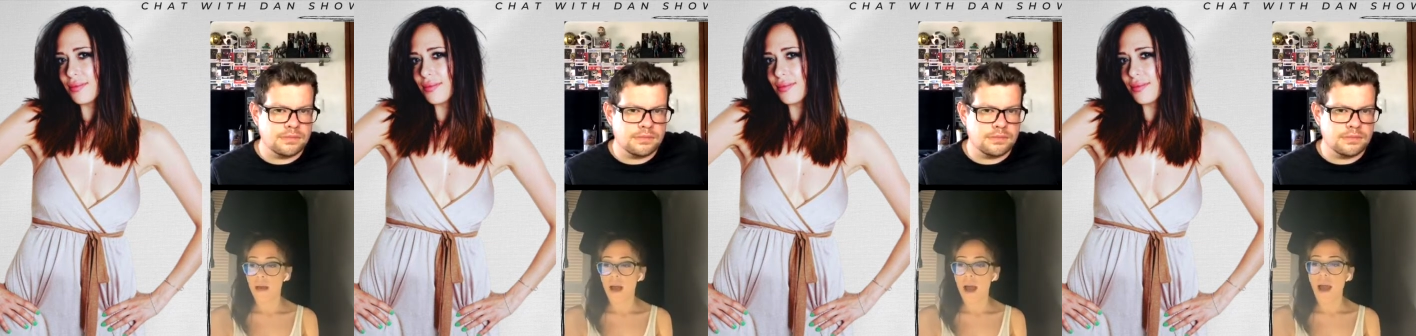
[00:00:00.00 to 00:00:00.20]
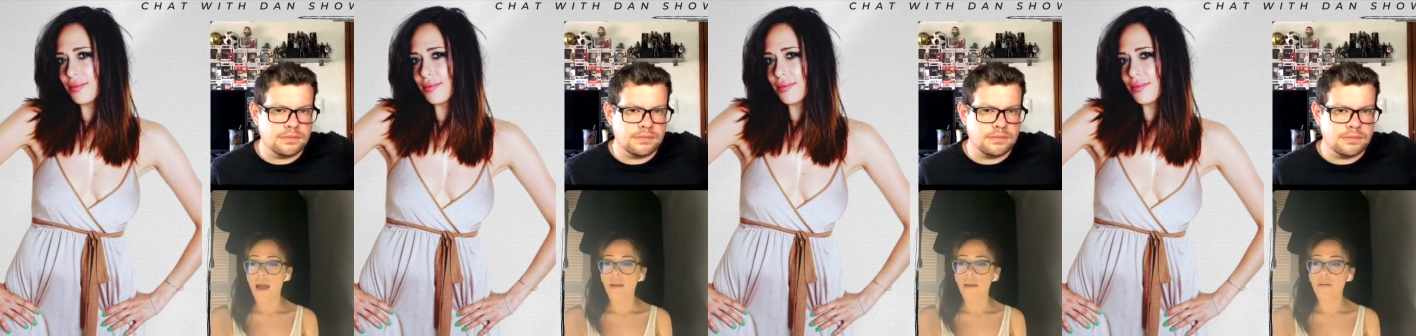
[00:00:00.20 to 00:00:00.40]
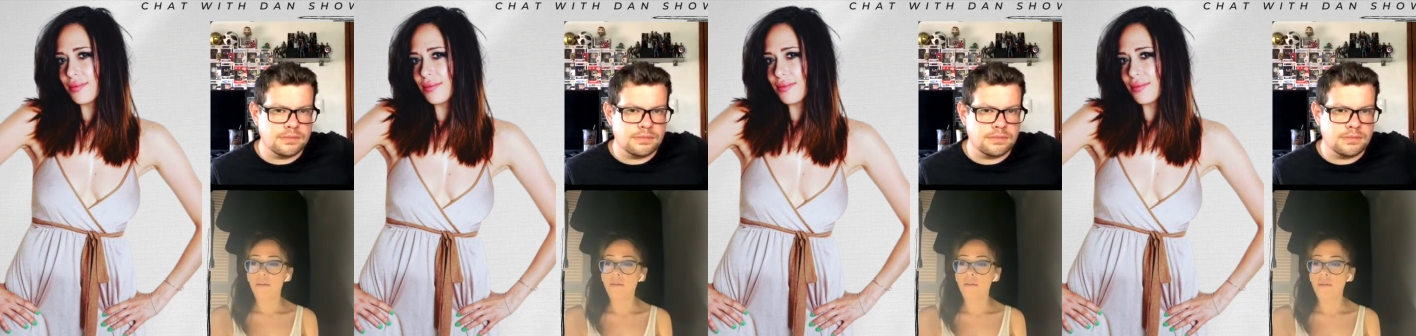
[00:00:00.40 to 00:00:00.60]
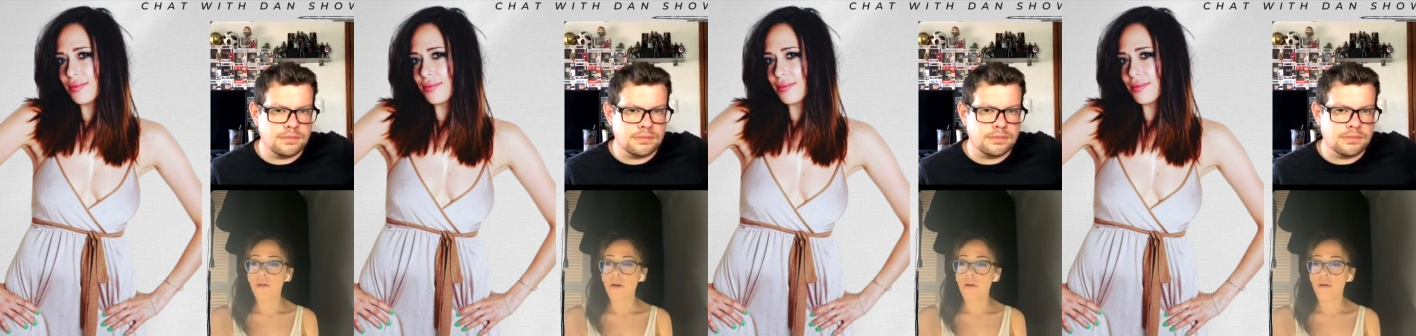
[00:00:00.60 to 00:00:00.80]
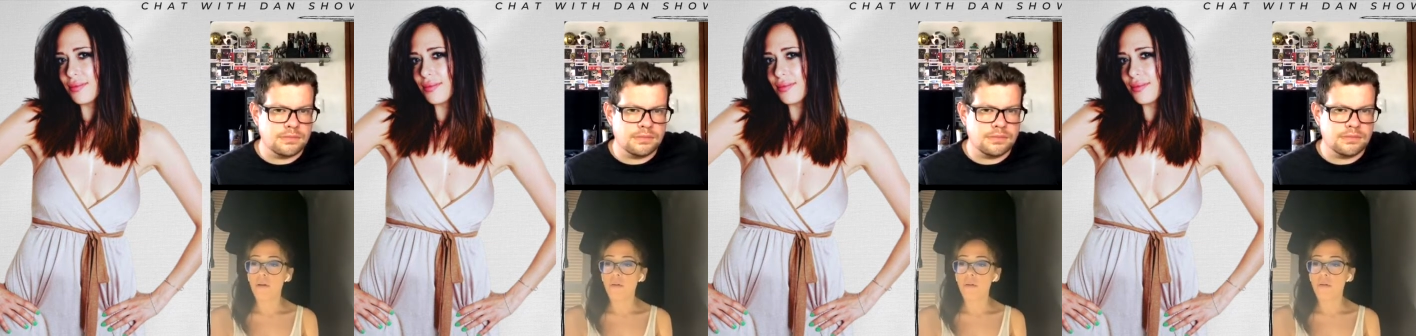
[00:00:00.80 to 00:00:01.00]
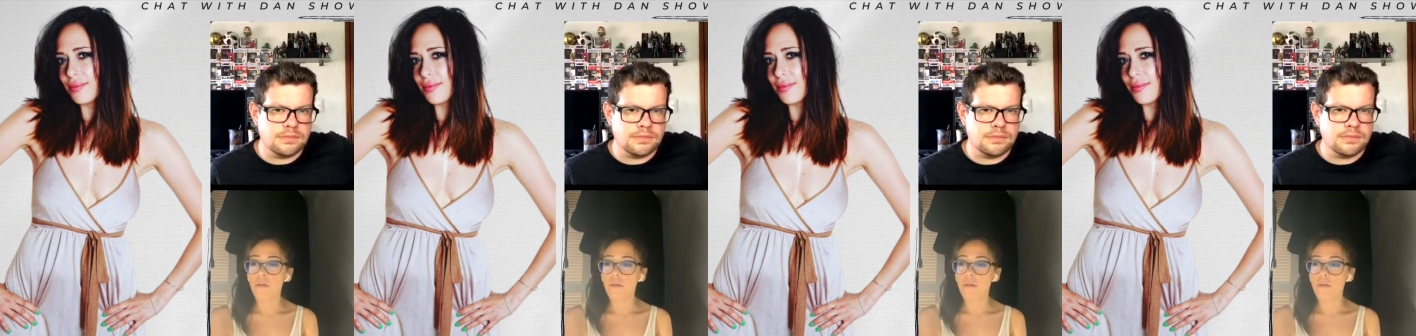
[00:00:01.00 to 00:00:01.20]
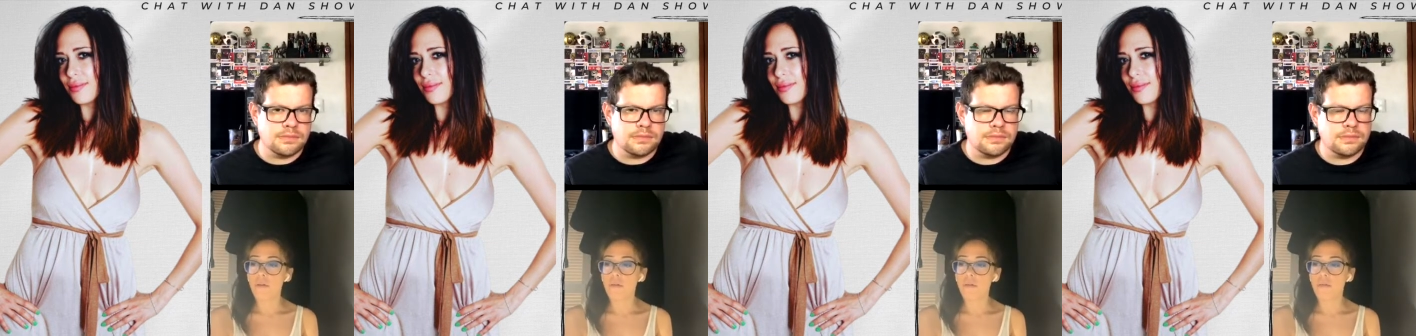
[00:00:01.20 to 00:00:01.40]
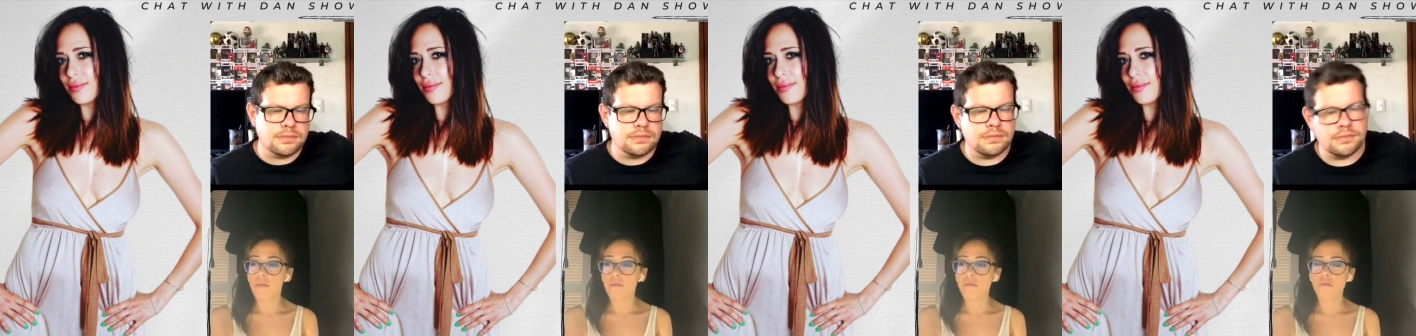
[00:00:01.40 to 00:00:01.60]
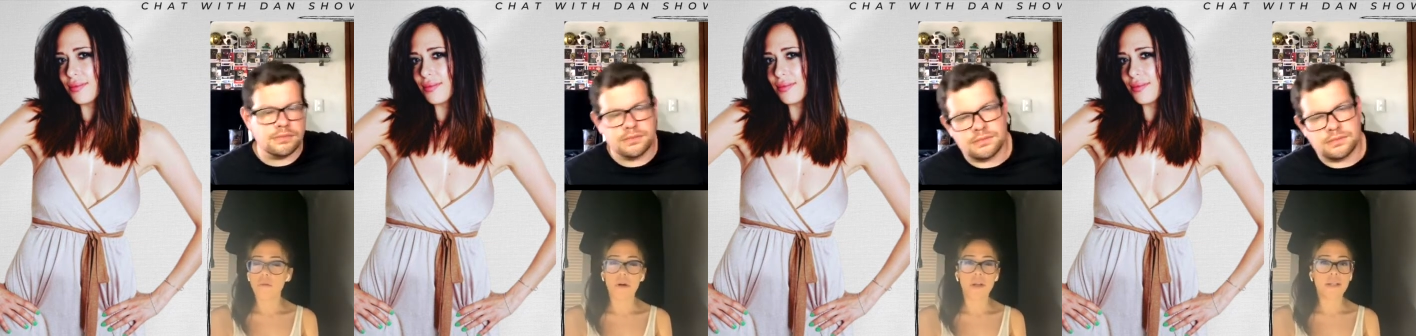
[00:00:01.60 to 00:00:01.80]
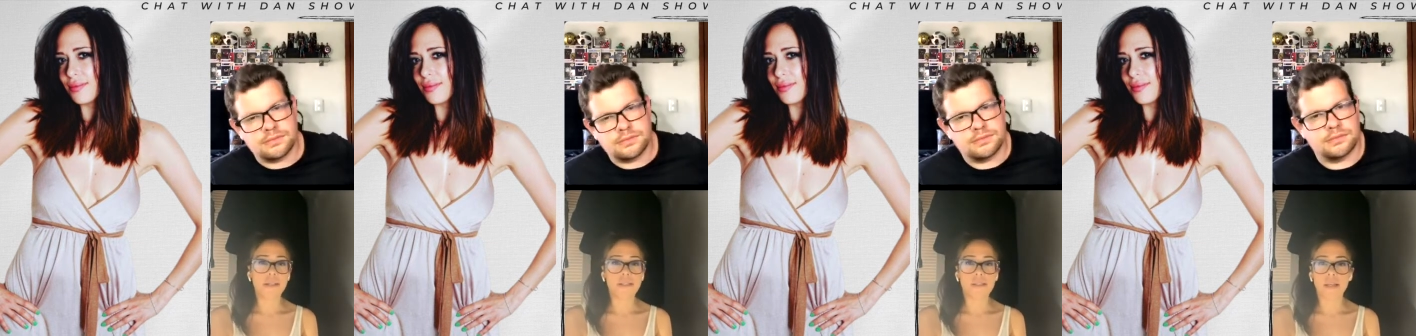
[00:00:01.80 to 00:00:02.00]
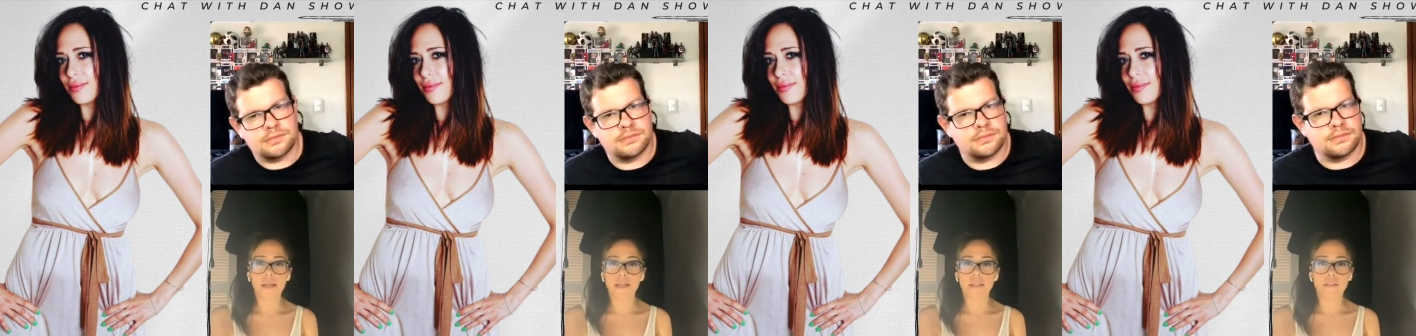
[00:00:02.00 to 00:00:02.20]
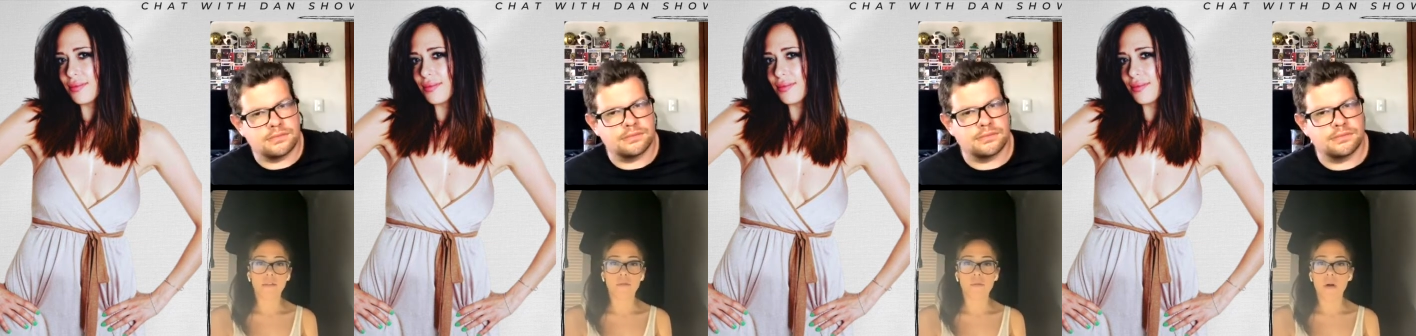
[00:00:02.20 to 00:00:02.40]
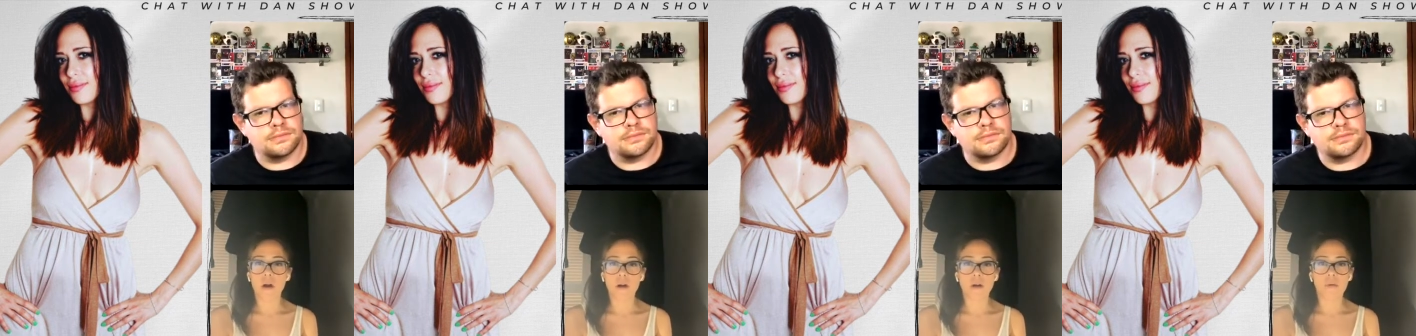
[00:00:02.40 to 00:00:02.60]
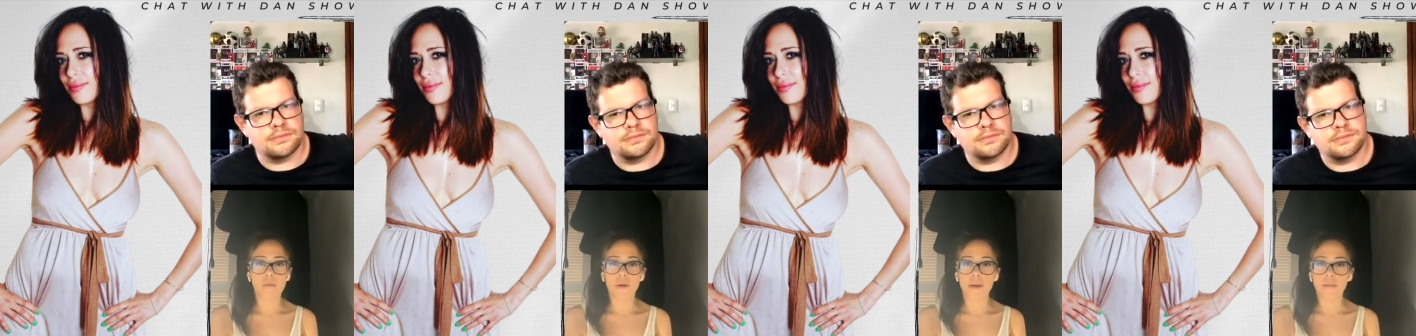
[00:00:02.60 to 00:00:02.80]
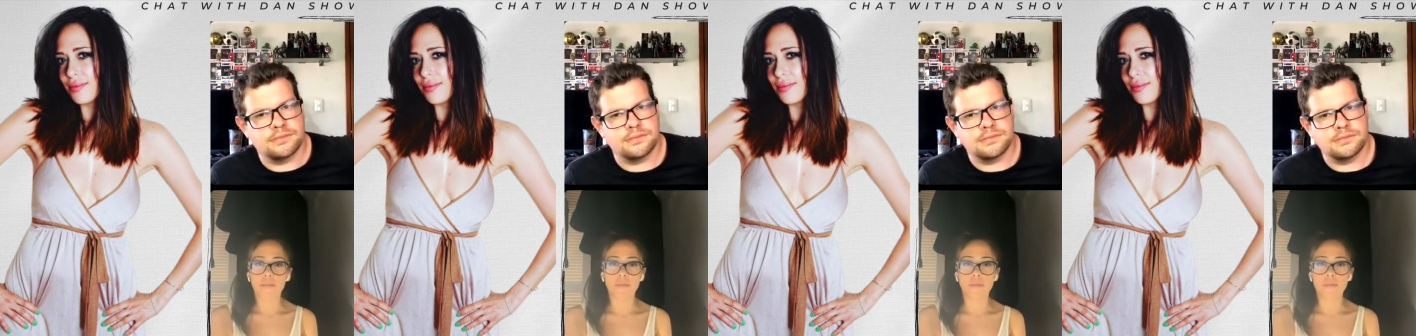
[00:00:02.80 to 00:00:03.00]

Speaker 1: I don't know what it's like to walk away from